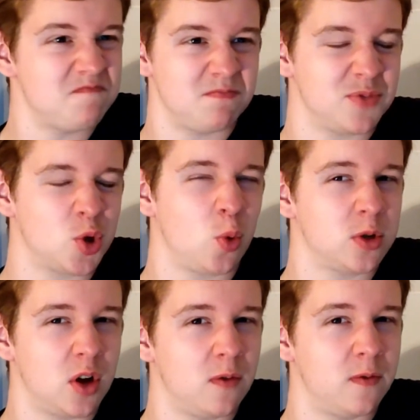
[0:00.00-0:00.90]

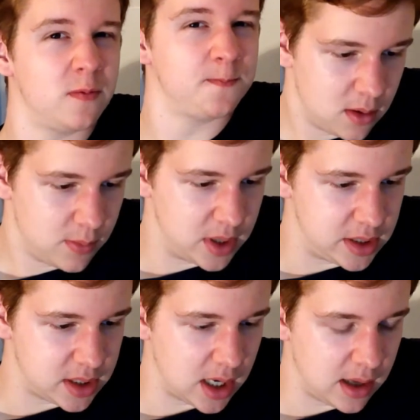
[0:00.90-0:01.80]
sort of.
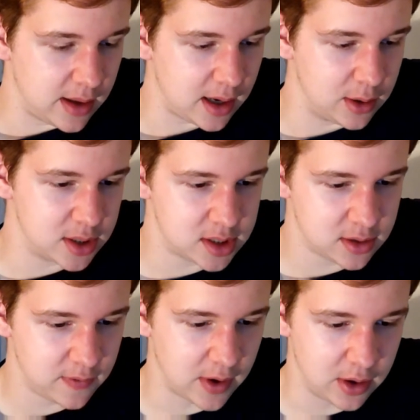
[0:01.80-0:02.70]
But that looks
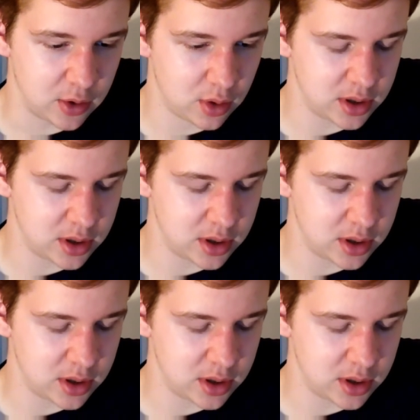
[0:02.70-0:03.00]
very cool.